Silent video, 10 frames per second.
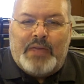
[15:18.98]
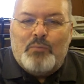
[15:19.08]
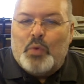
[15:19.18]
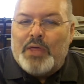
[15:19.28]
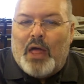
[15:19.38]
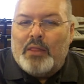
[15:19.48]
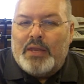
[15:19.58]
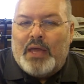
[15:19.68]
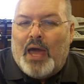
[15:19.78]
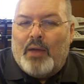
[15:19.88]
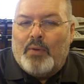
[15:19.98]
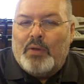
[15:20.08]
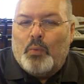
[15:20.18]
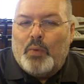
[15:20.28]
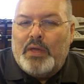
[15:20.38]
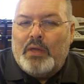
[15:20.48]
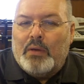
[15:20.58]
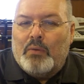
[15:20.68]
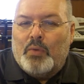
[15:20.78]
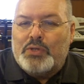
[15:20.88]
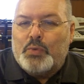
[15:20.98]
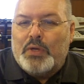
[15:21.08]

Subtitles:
Even with holiday hiring, which